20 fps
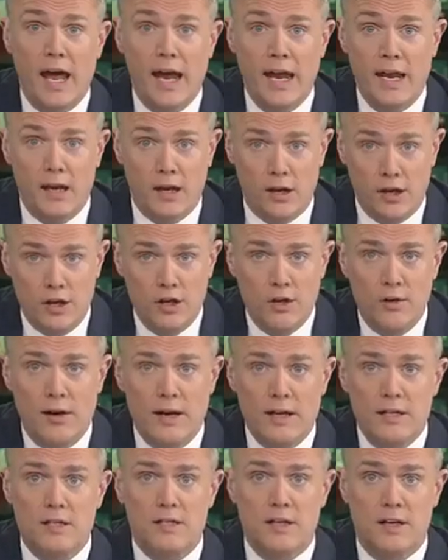A
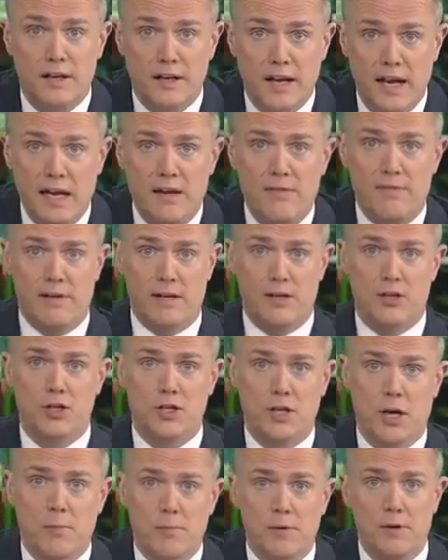US
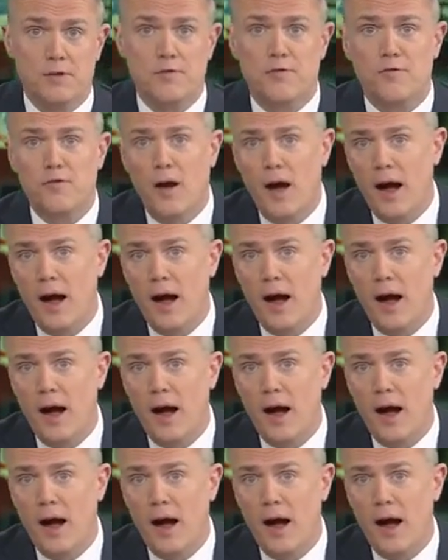Navy ship has